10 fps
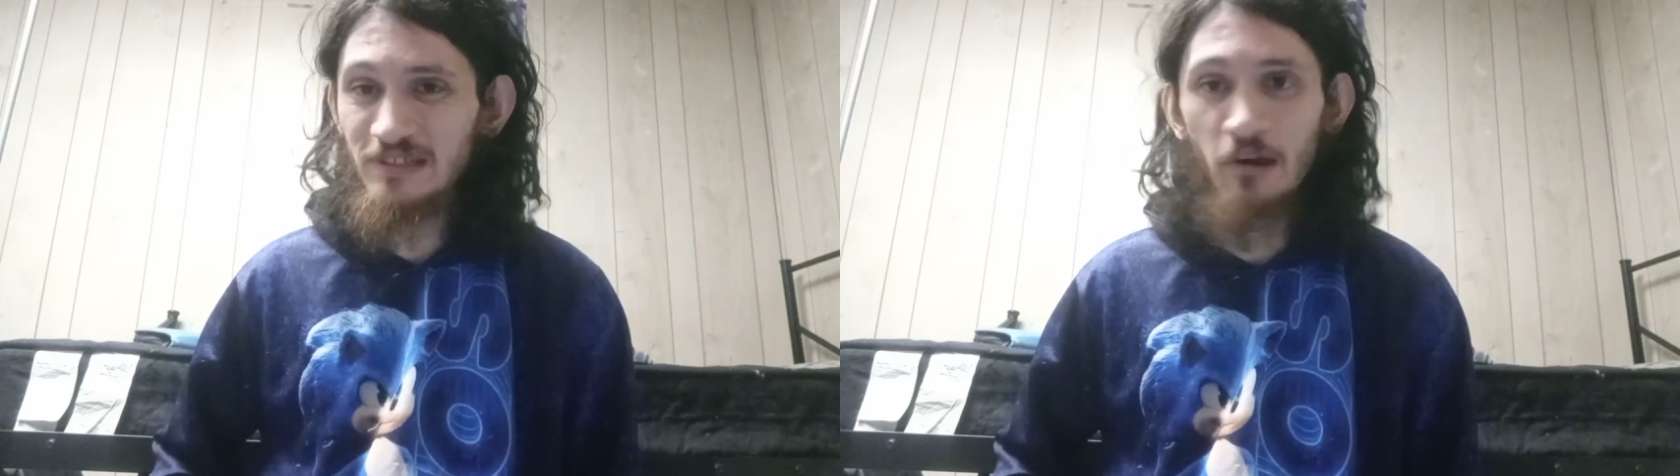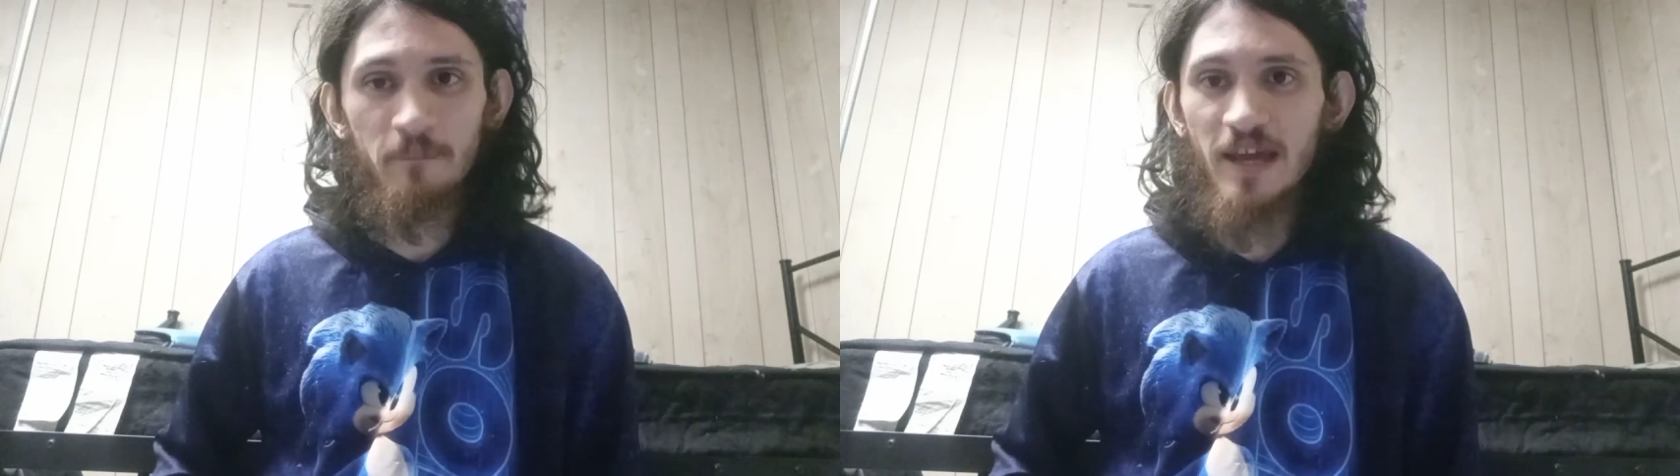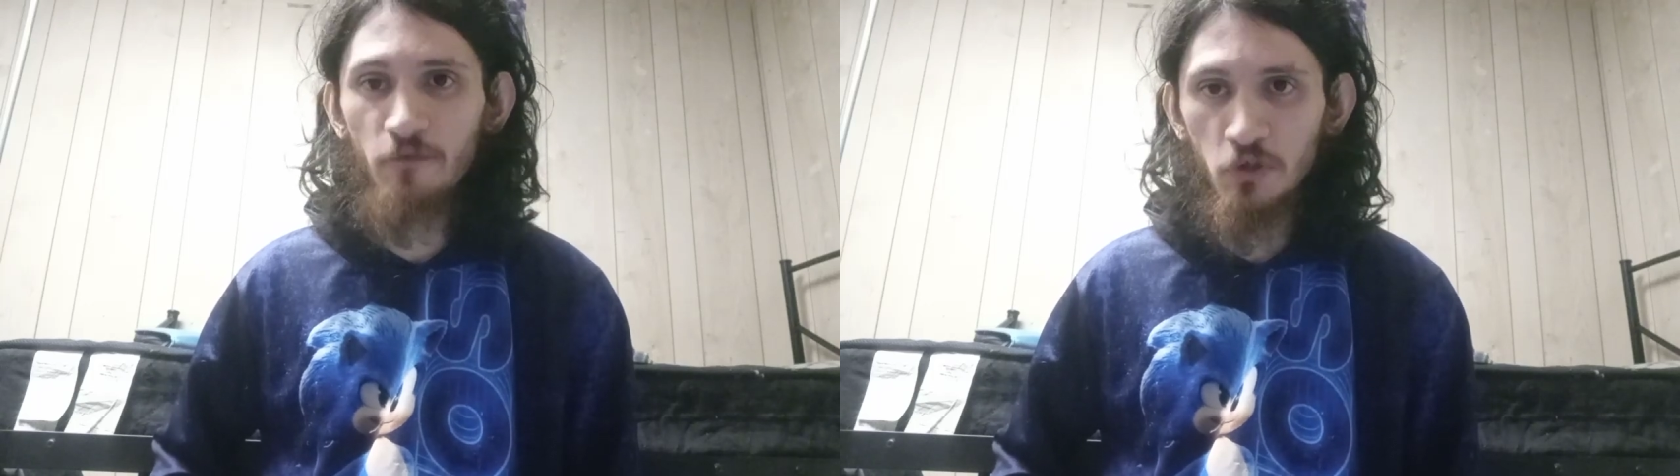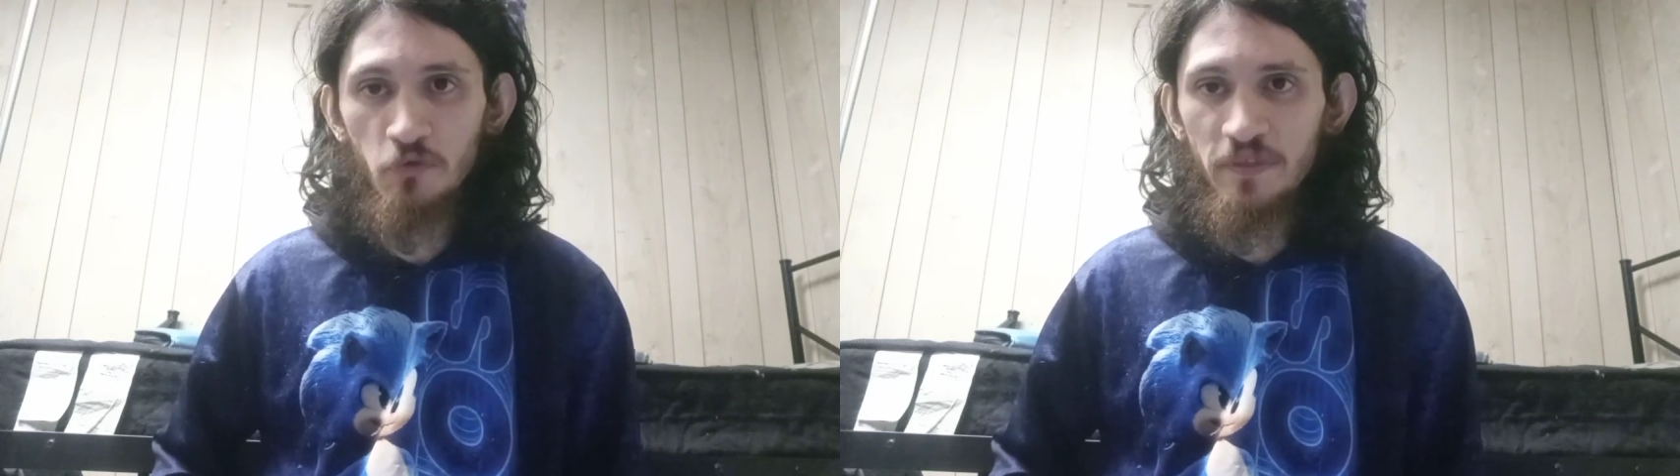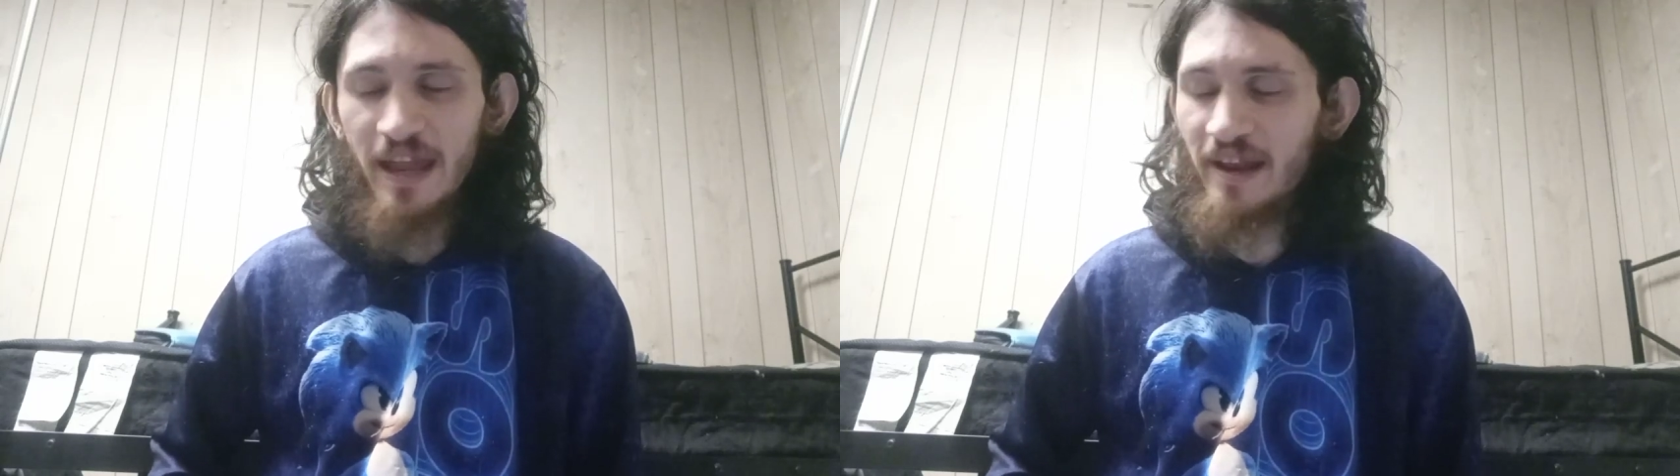so I'm never
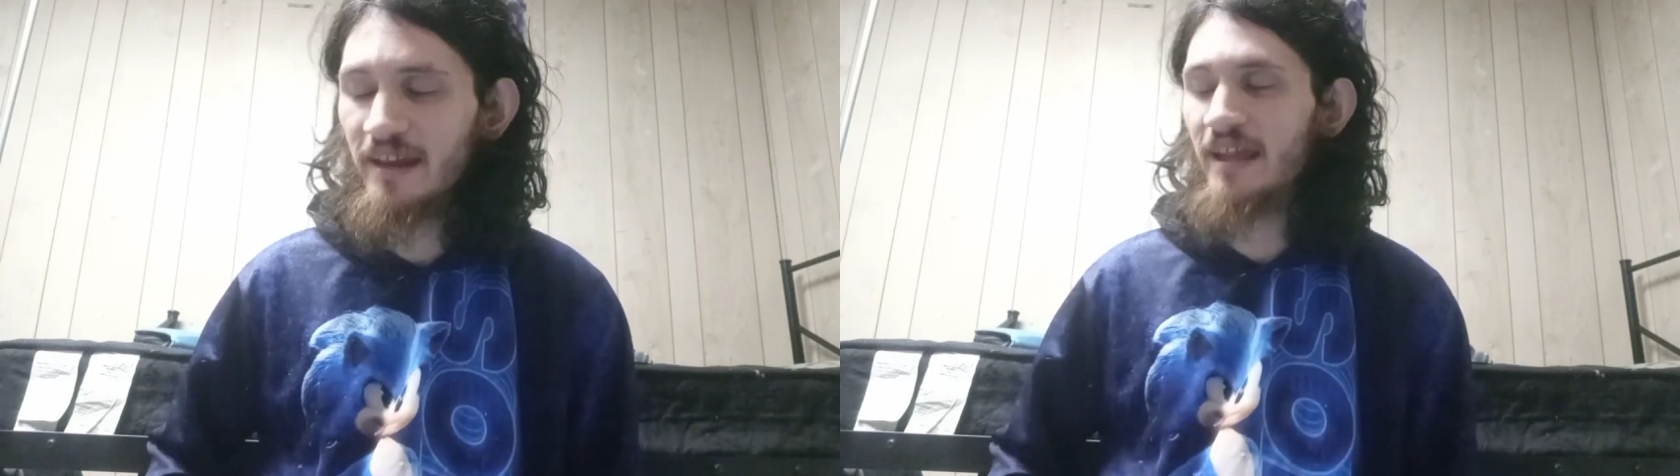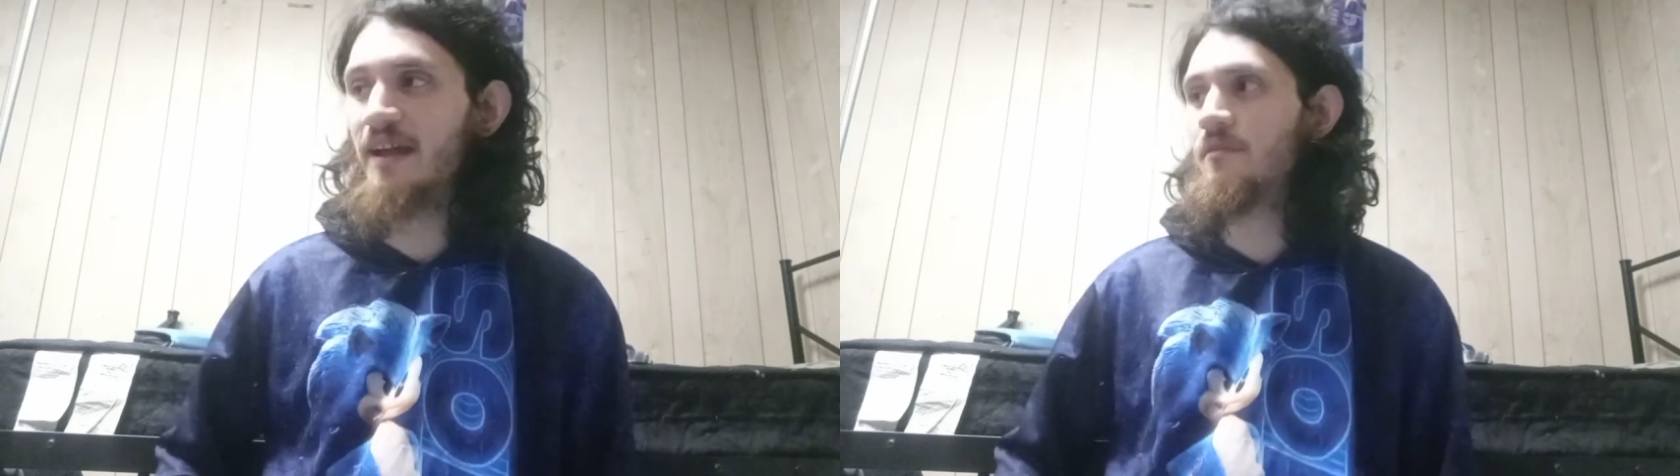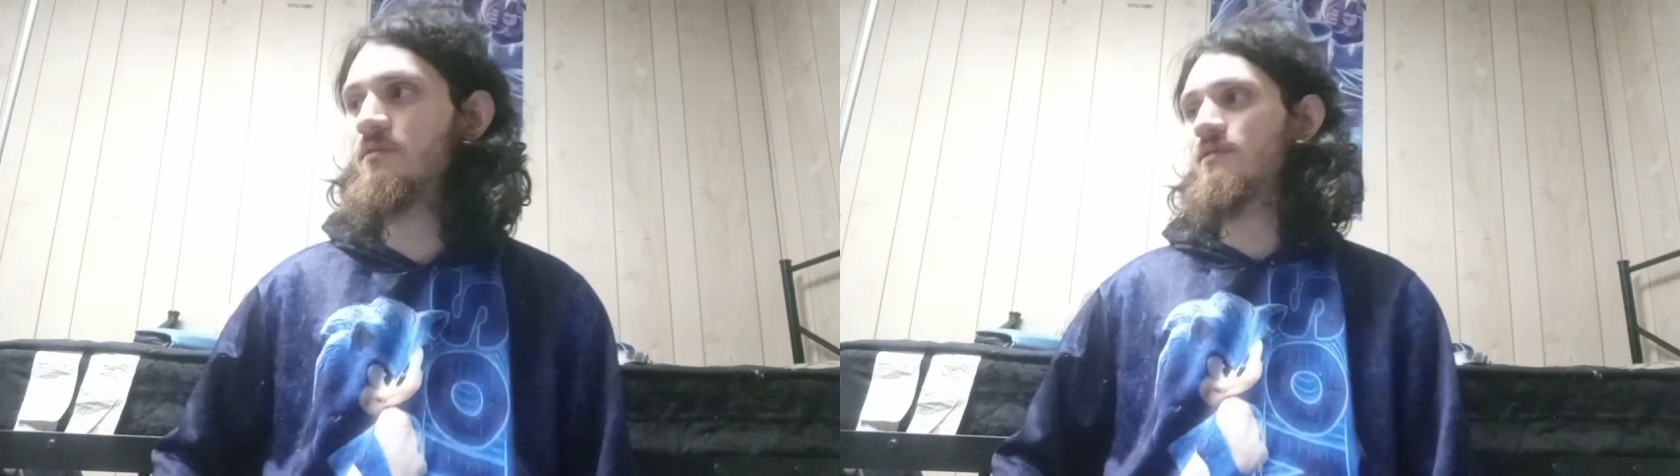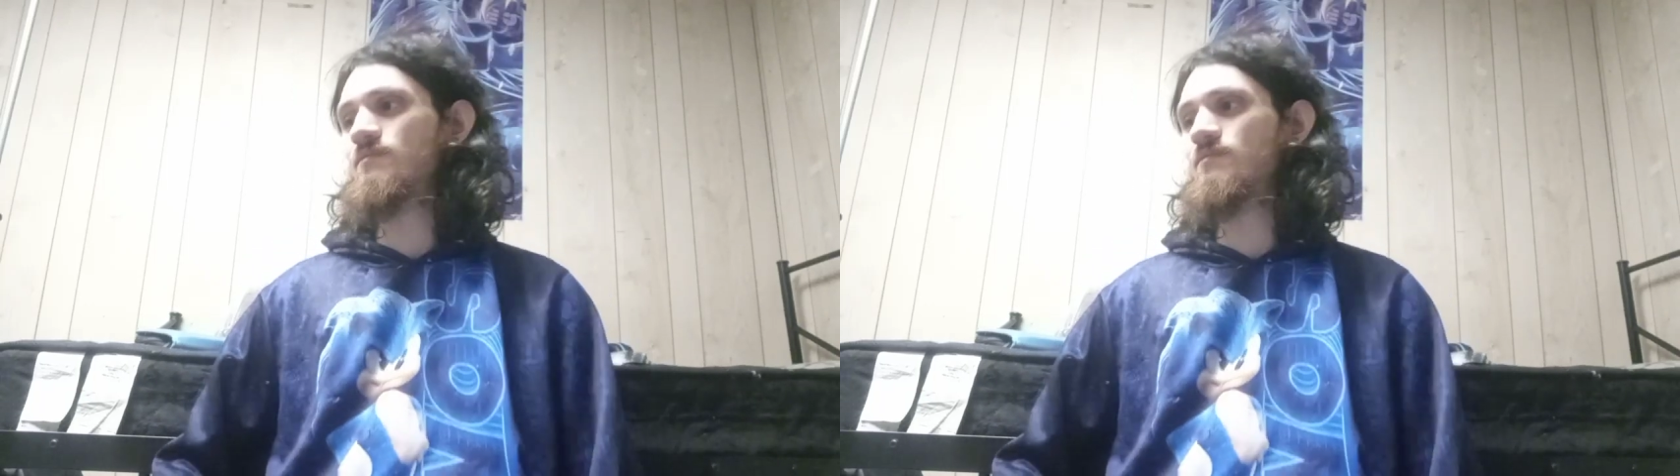doing that again.